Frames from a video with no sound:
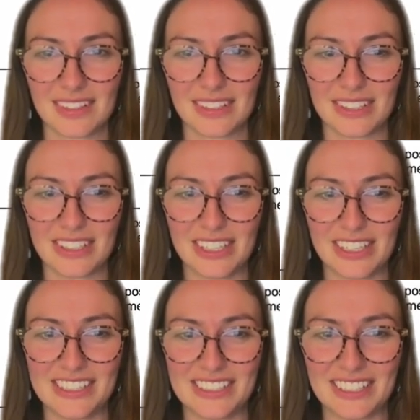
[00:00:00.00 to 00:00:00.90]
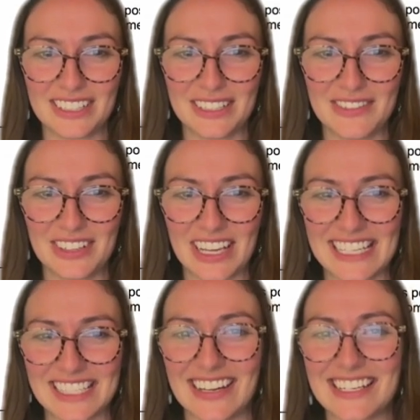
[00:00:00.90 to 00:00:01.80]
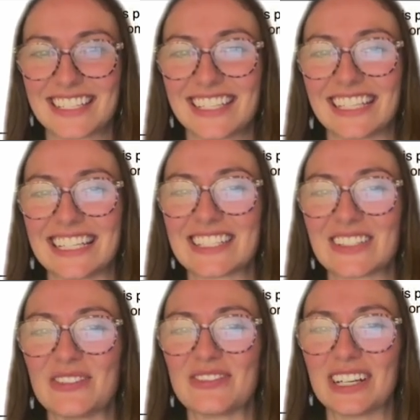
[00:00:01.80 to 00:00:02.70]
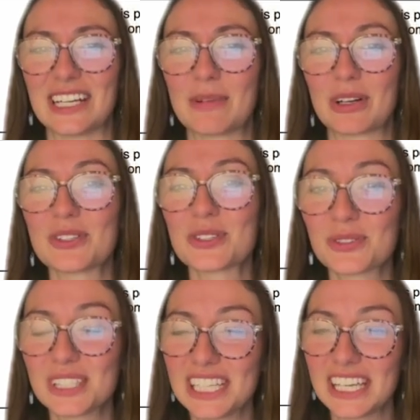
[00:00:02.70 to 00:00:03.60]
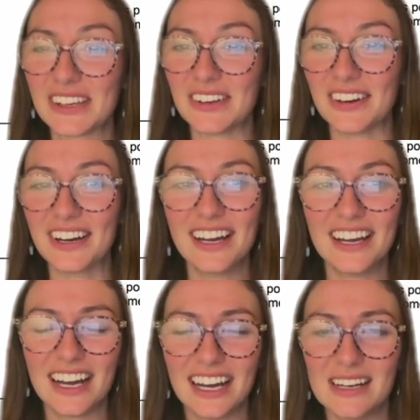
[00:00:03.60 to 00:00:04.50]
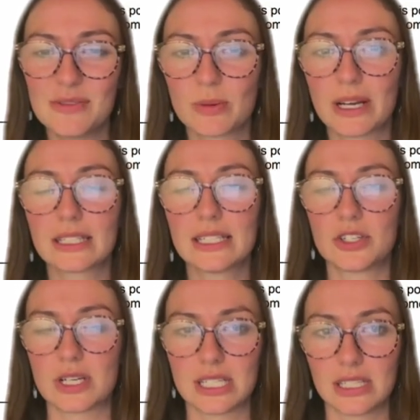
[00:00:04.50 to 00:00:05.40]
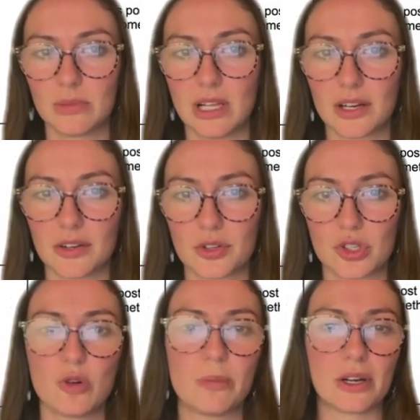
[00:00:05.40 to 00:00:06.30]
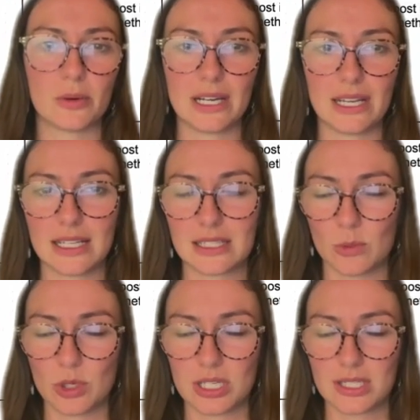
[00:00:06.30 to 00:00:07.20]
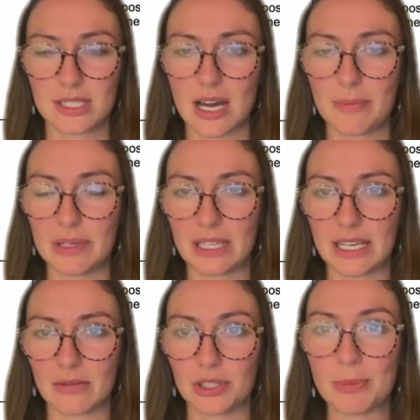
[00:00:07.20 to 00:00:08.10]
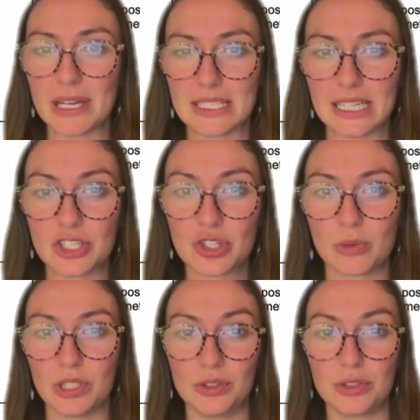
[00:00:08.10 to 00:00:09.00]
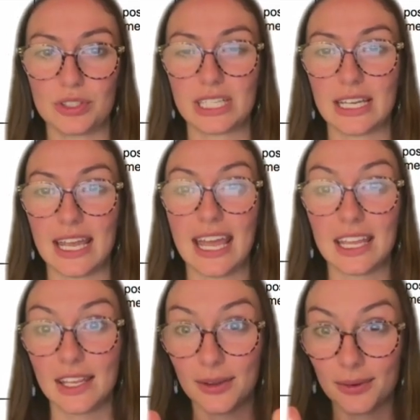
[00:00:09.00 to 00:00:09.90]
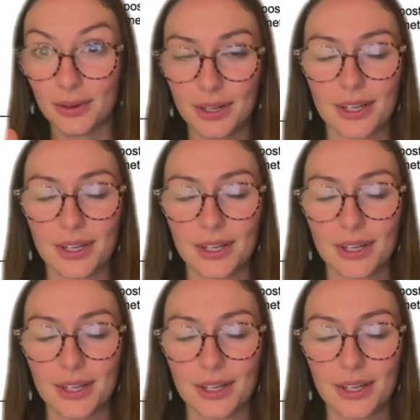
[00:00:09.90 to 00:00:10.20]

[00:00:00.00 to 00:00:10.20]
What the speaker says: Good job. Okay, so I just think that's so funny, but also really cute. Directly addressing the blogger. There's no better way to get someone to stop and like really pay attention when you say, "Hey, you."